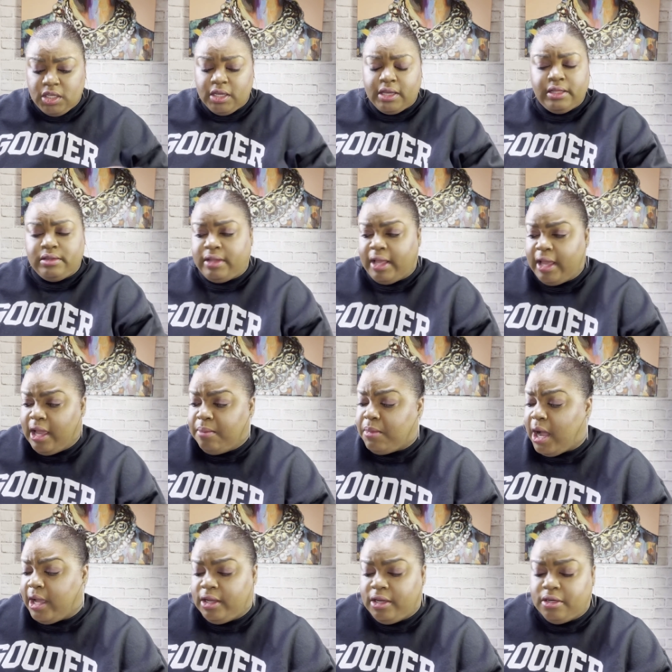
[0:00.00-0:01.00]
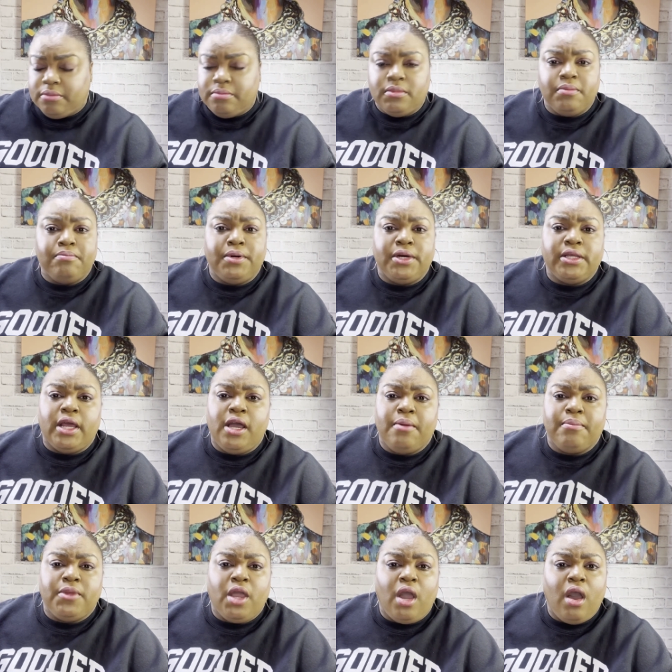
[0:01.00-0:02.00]
damn i am but
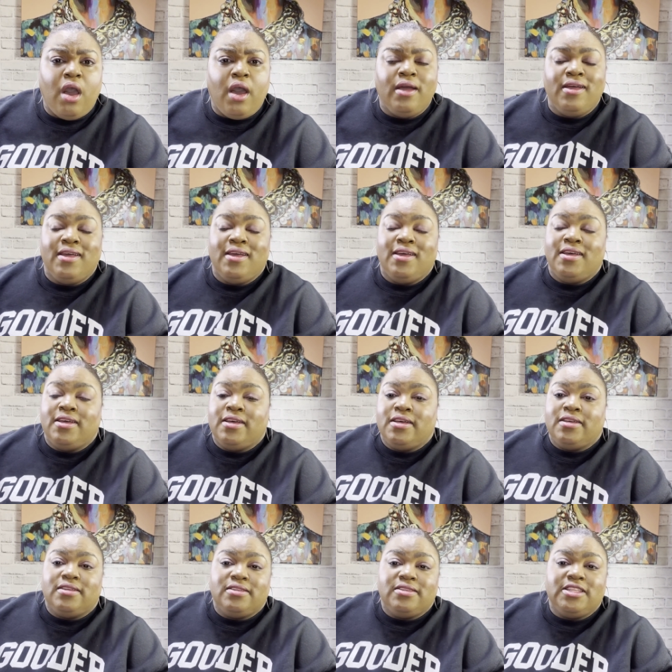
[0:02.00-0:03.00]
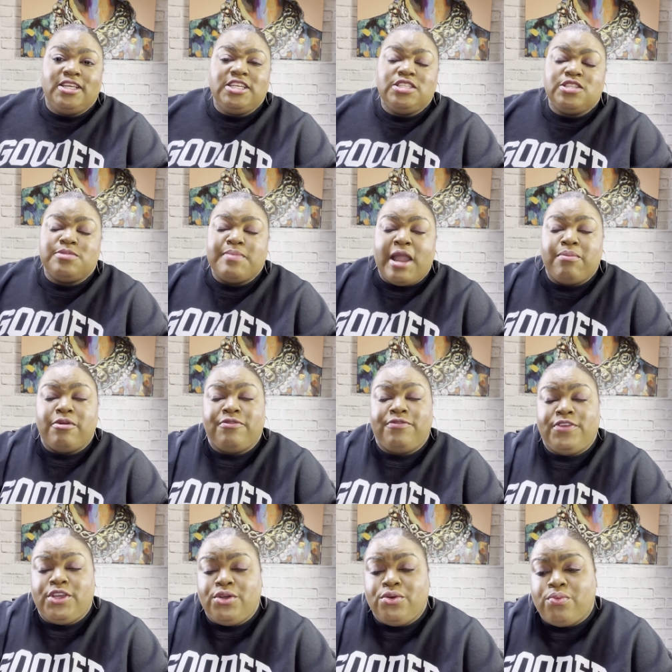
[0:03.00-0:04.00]
um y'all this is my
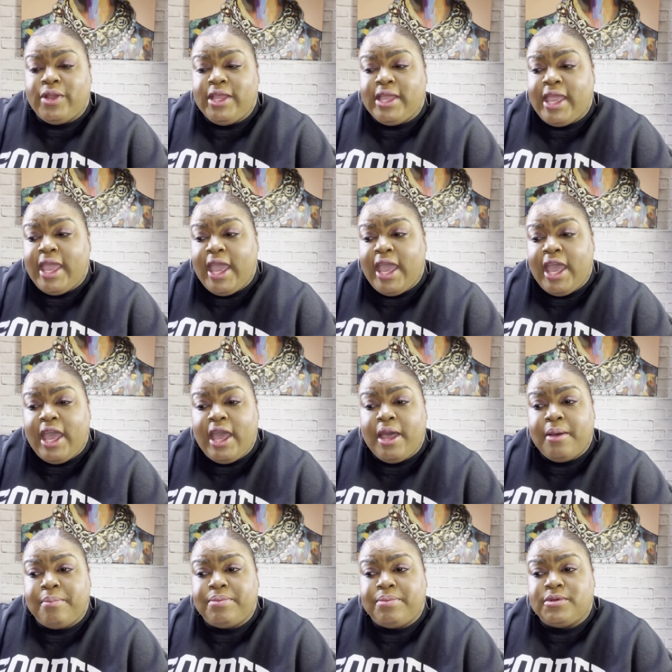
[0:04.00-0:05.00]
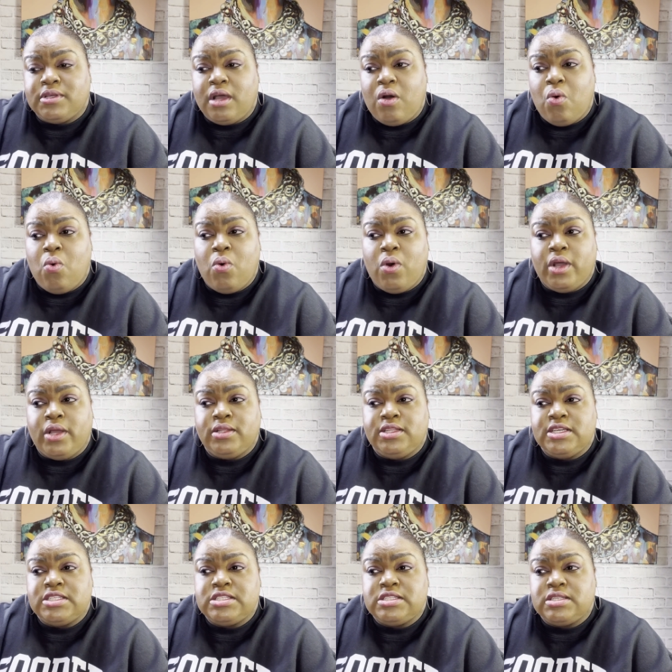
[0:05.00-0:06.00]
review recap on
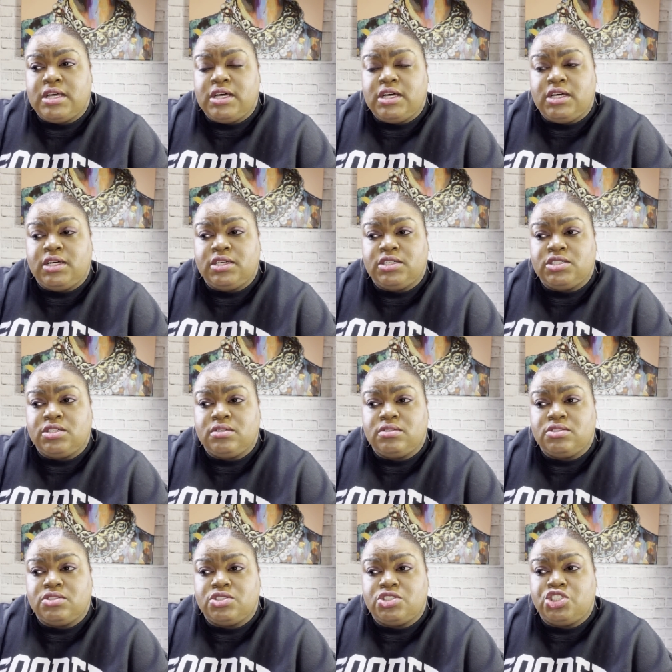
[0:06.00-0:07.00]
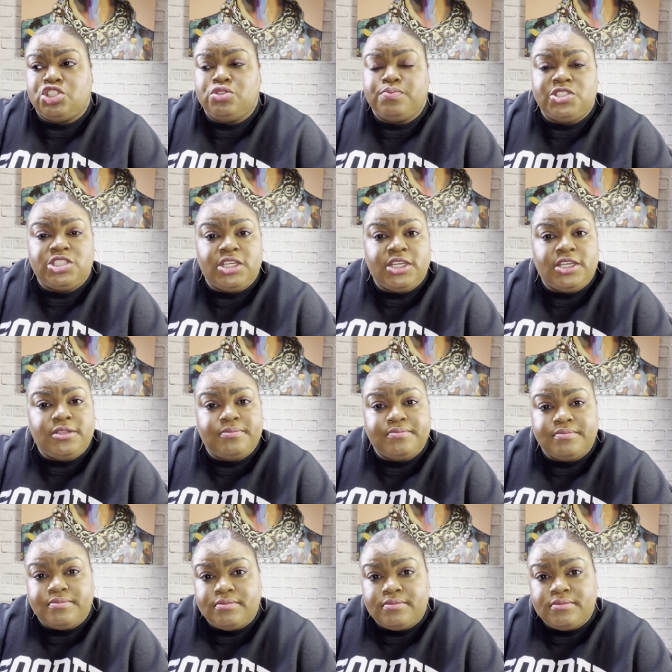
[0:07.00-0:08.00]
this uh shoot shit
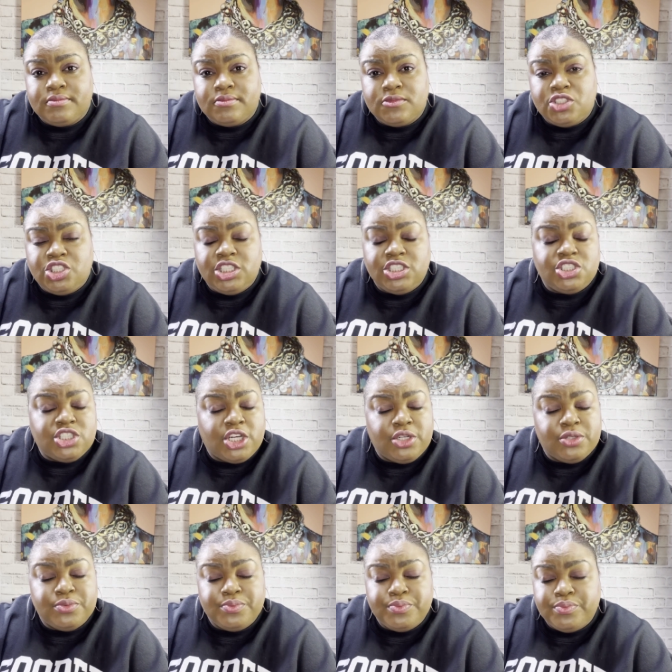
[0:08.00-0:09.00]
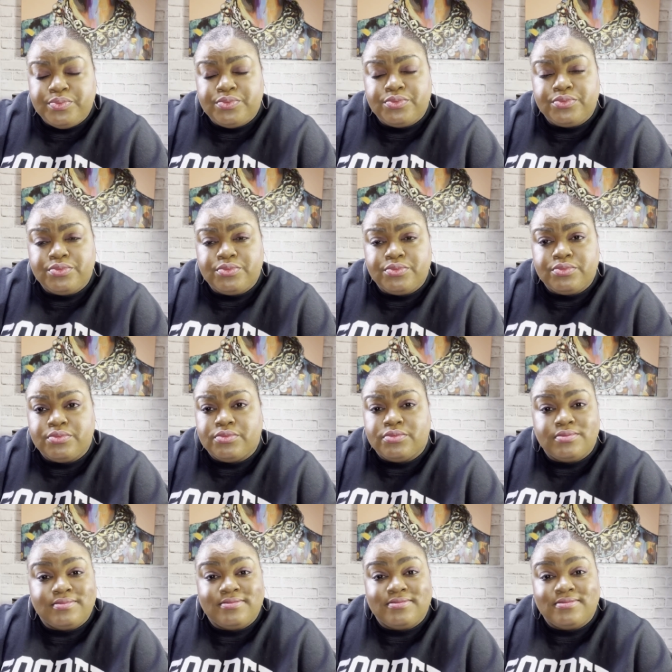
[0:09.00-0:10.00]
shit show
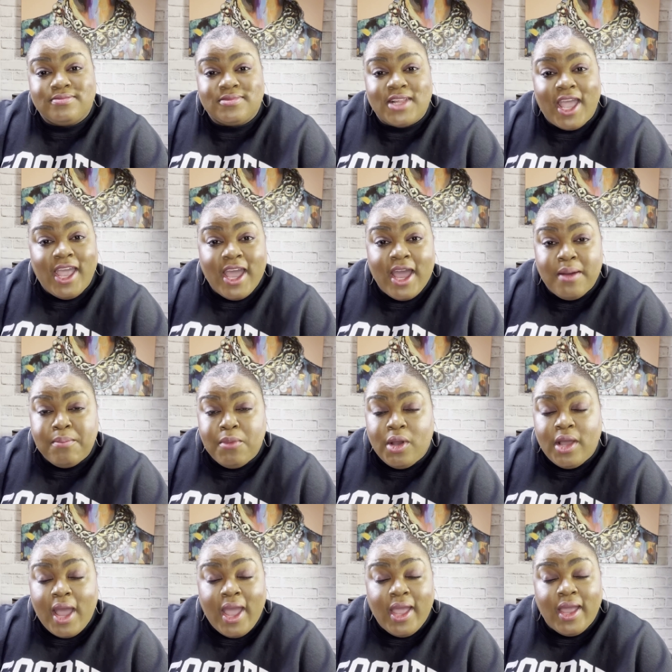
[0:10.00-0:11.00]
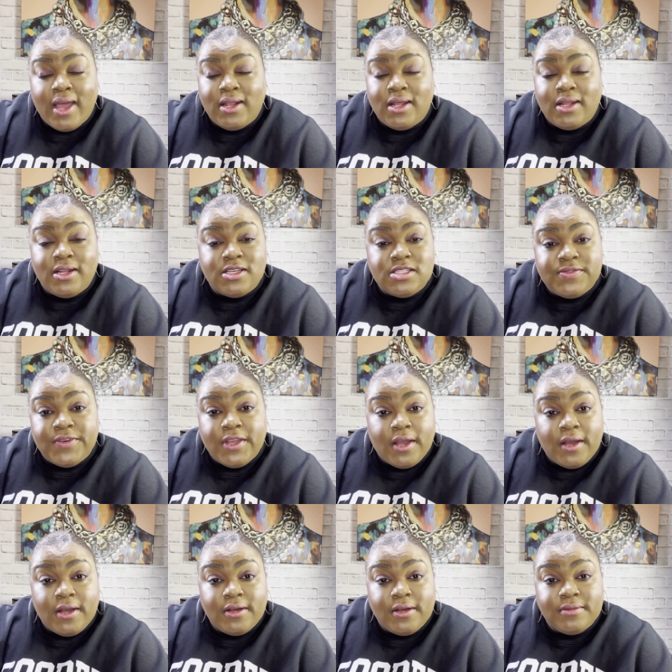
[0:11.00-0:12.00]
i ain't got more i ain't got nothing else for
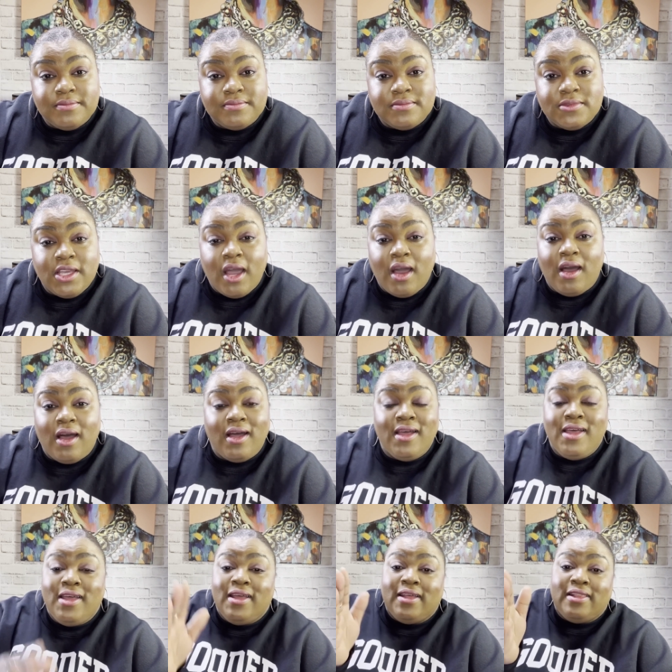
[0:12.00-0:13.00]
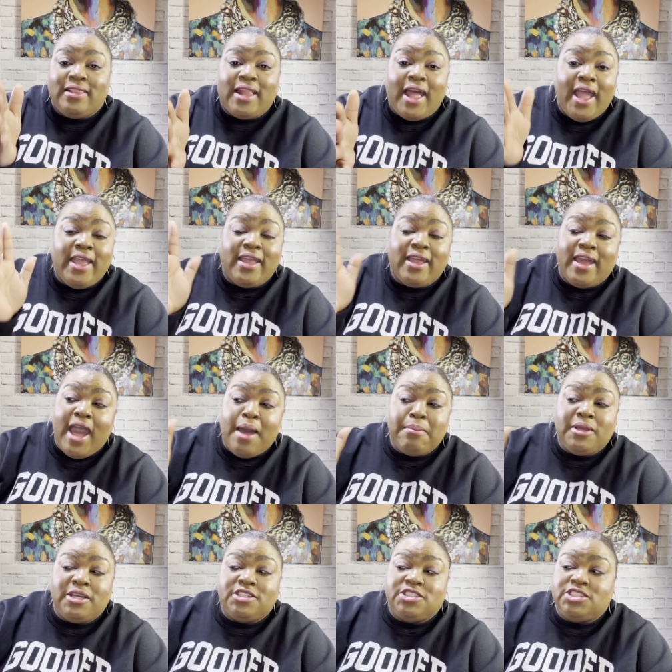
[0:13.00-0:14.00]
y'all y'all like
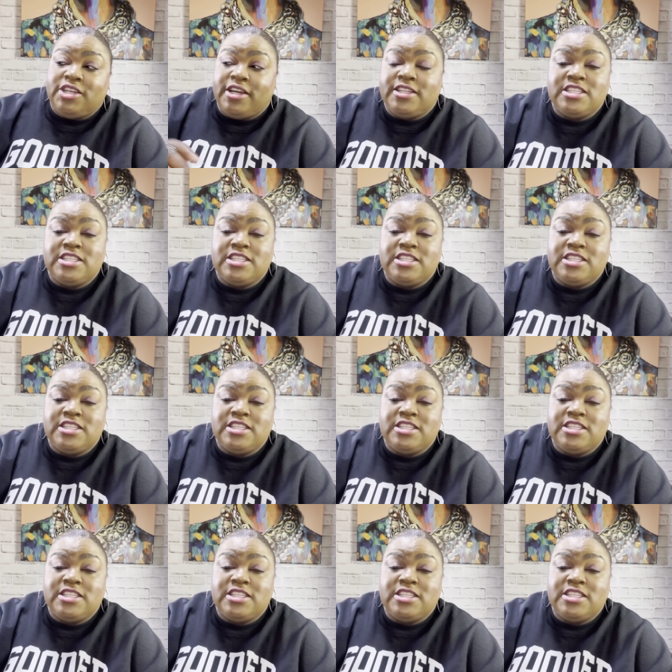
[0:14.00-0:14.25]
comment share this